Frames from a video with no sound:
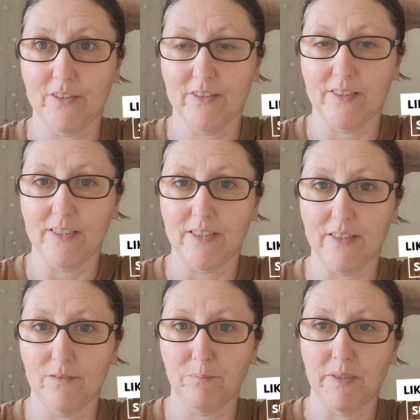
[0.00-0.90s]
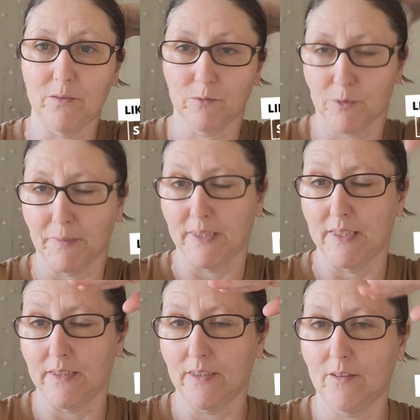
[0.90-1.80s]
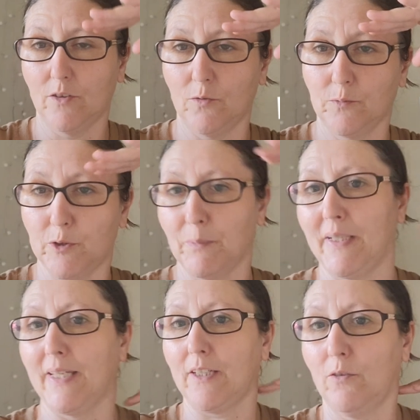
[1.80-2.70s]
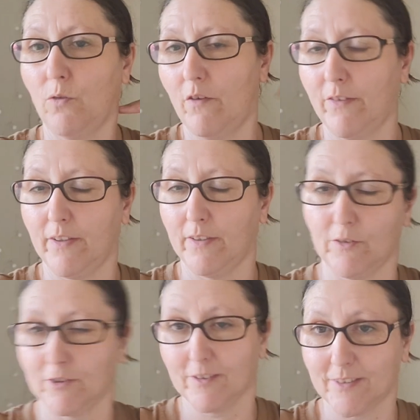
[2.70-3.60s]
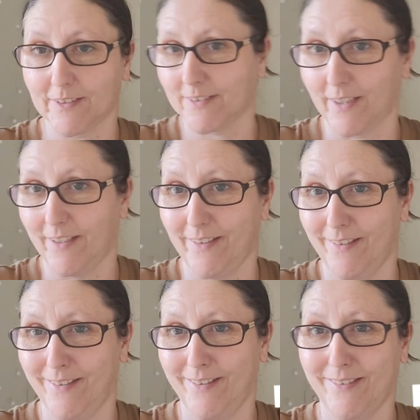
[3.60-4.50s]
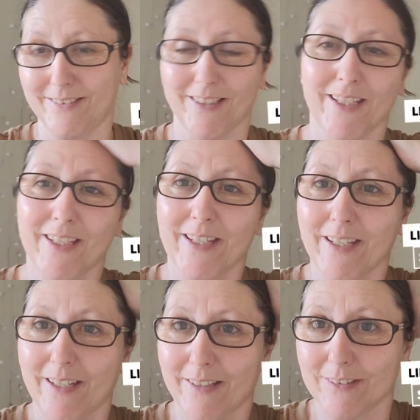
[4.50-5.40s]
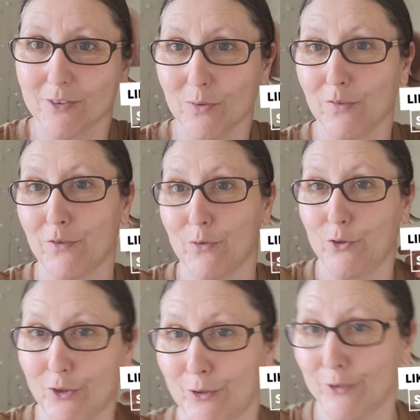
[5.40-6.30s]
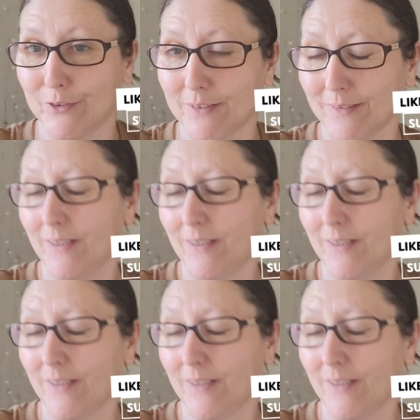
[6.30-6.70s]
I have been up to my neck, or whatever you want that saying is, in doing a few chores.